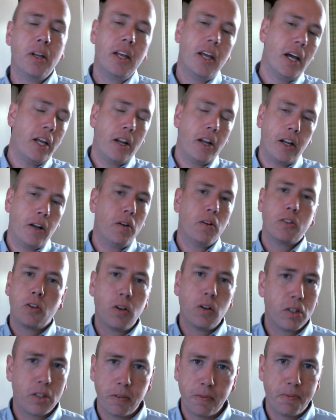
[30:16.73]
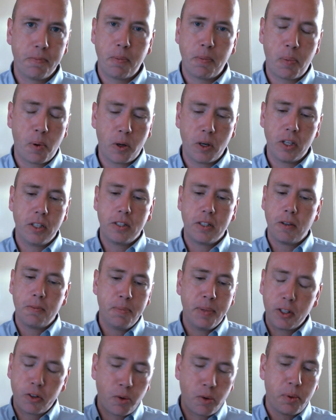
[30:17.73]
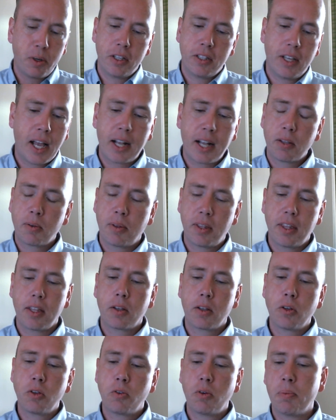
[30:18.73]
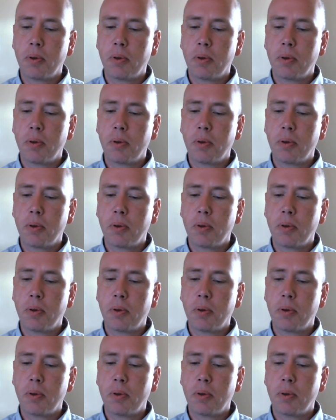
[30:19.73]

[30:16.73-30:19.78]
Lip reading: and all sorts of bodies, military bodies that act within the country.